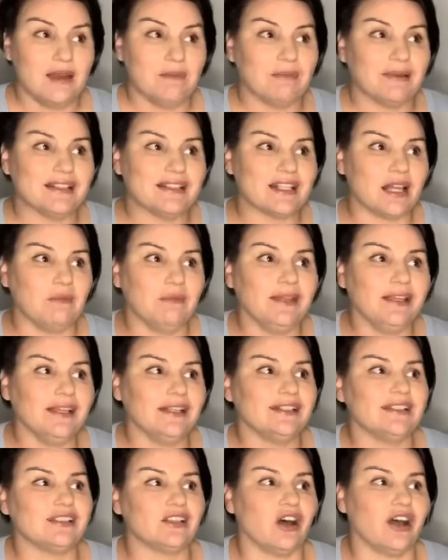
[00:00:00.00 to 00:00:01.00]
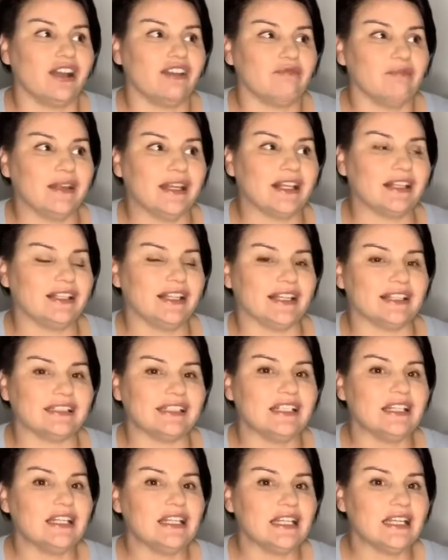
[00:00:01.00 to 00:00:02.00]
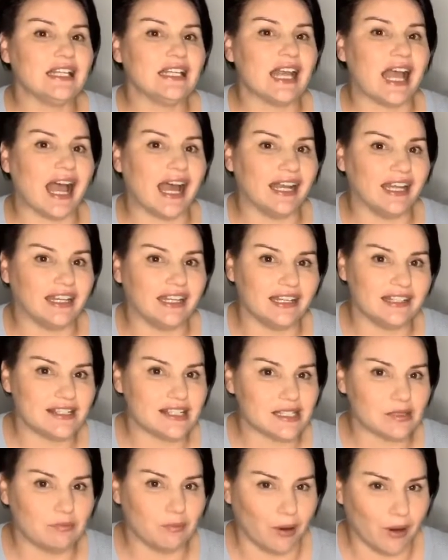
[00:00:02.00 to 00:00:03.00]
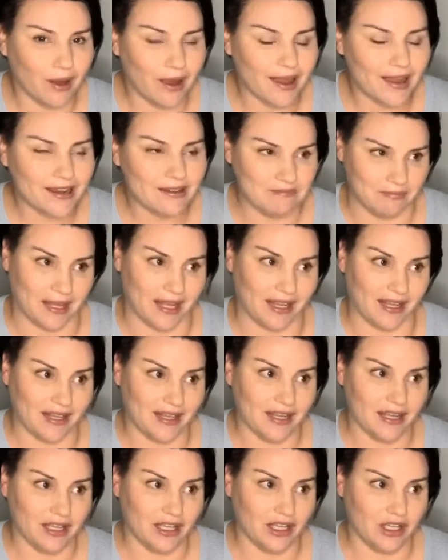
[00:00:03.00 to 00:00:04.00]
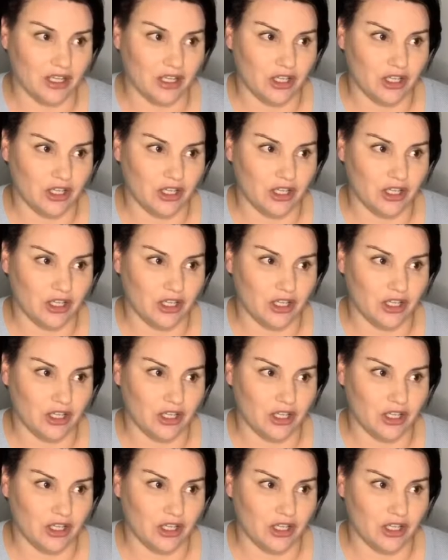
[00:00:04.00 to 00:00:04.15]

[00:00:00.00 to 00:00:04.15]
But something inside of me clicked, and it inspired me